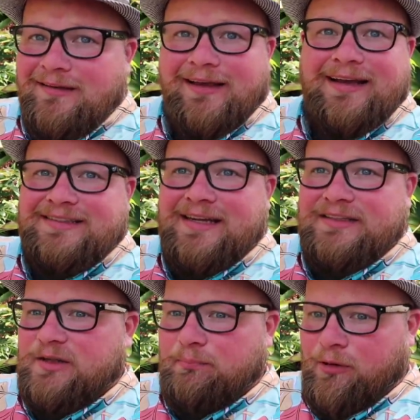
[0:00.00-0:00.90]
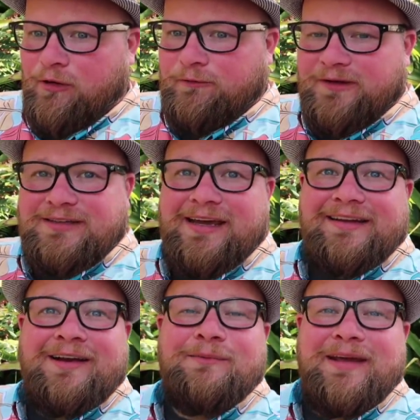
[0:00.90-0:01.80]
Like I said, it's the perfect day
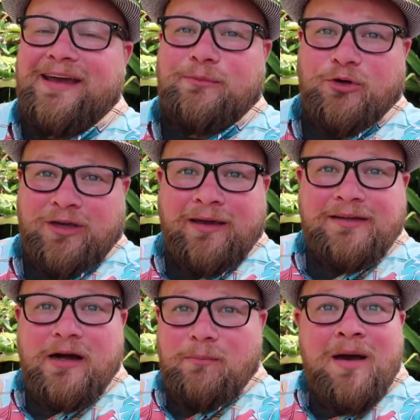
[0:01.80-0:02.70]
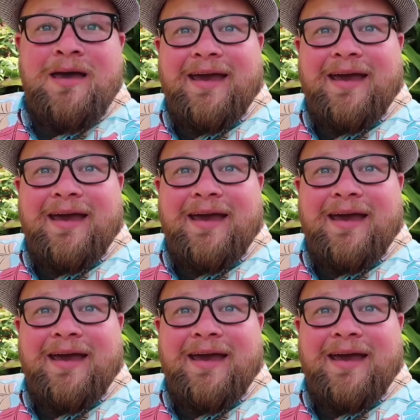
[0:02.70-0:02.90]
to come to Animal Kingdom.